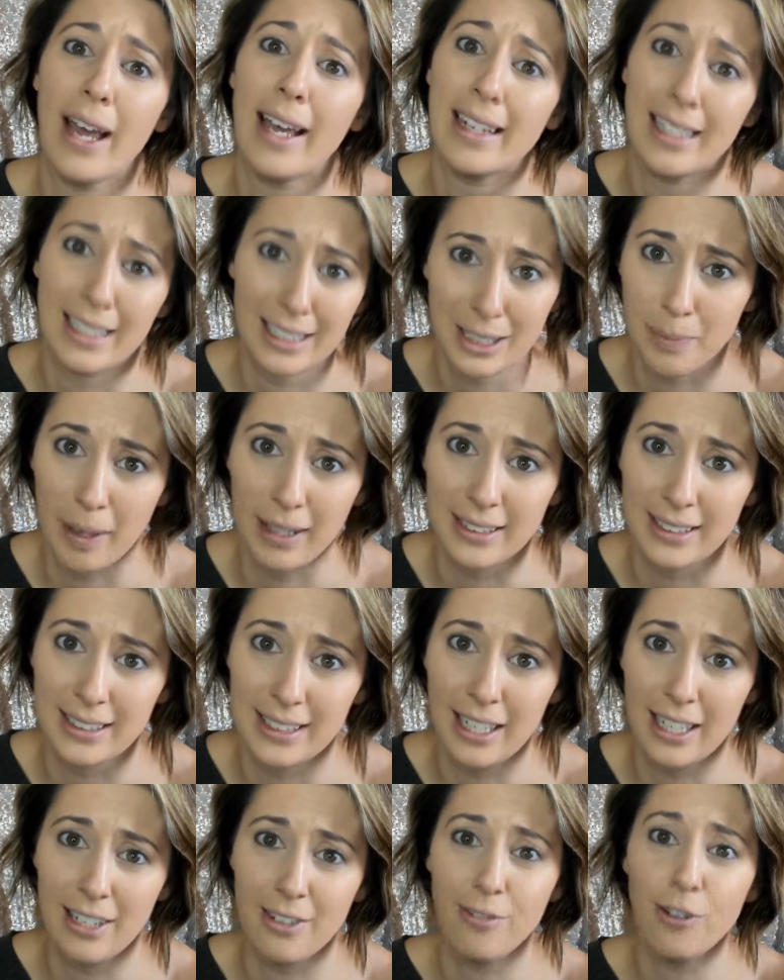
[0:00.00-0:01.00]

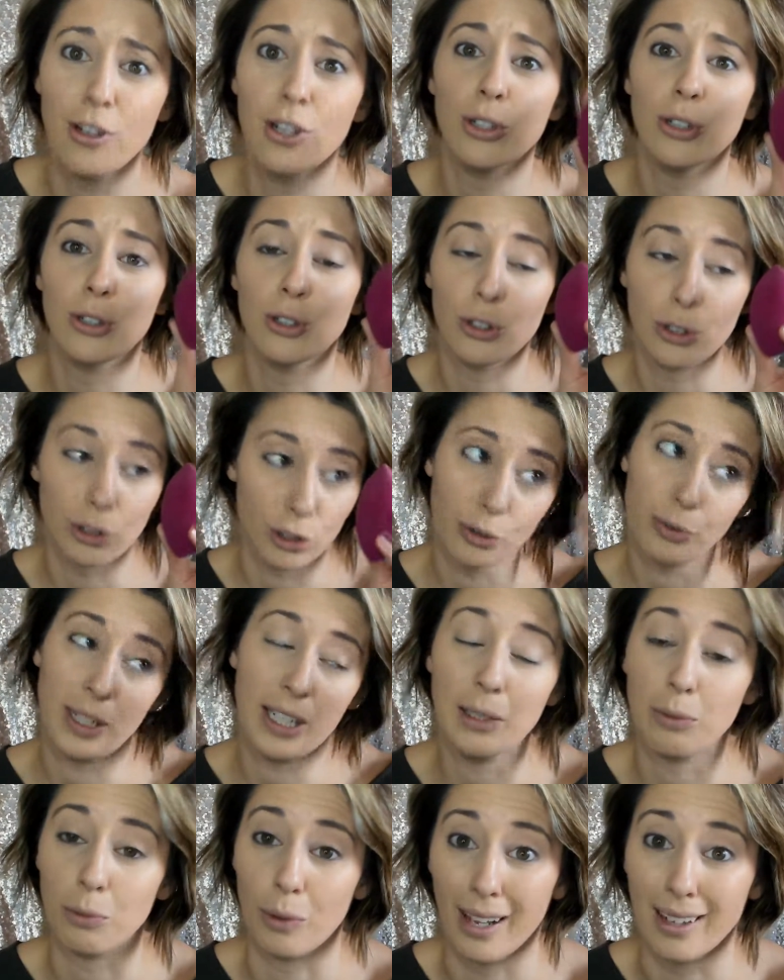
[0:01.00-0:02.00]
inexpensive. You
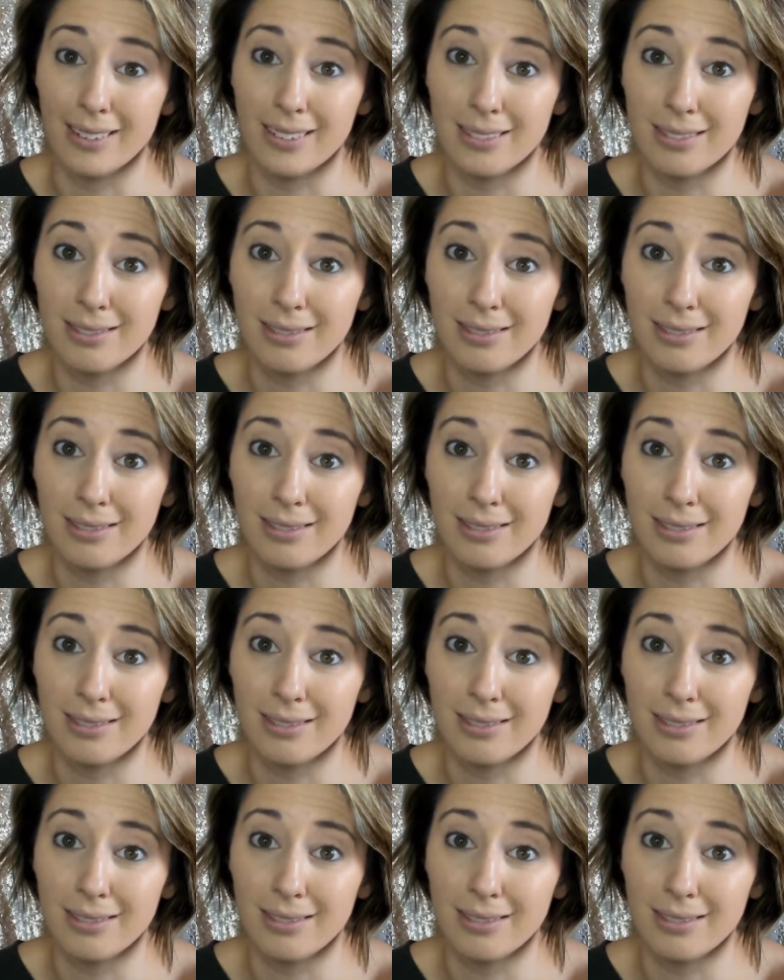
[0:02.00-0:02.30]
need one.